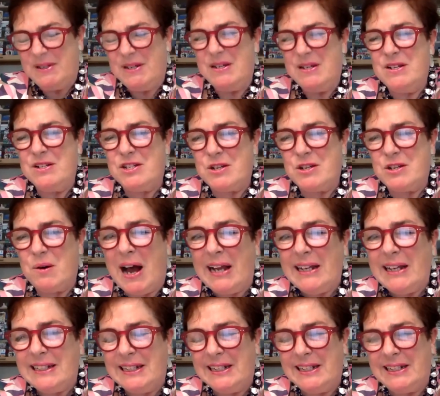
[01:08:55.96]
So
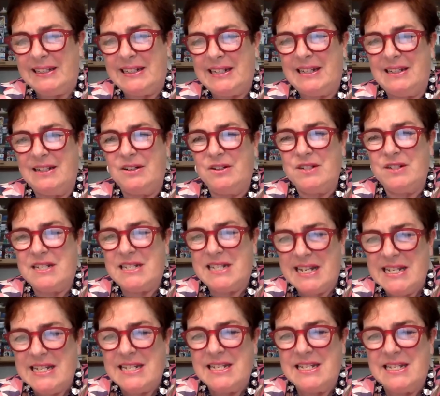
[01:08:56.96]
I think that the
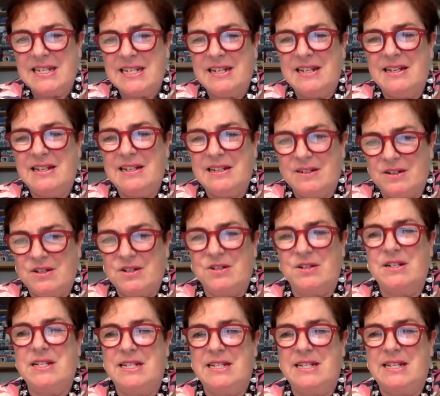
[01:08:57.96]
consensus in the
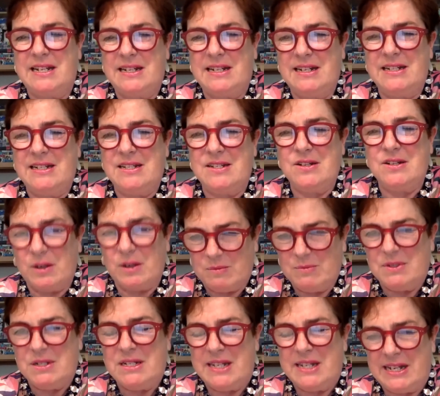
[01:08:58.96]
literature is that
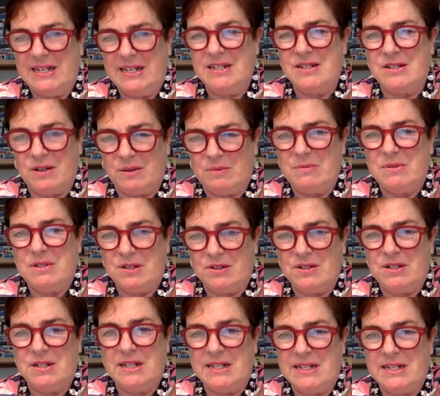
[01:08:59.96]
that he's not
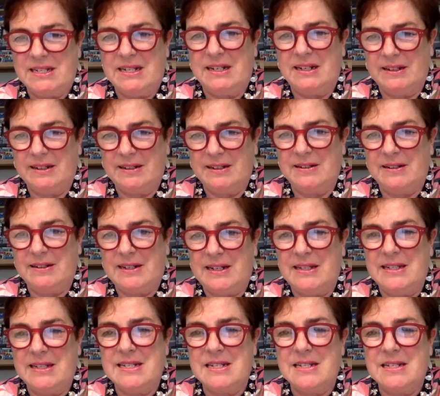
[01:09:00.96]
misogynistic,
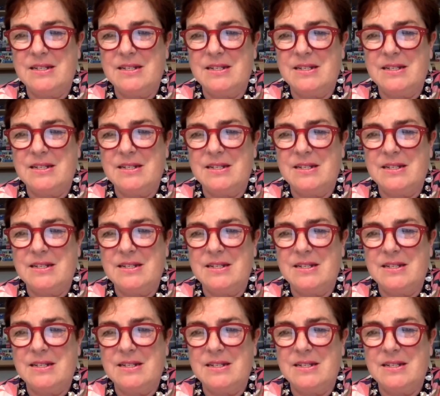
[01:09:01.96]
that this is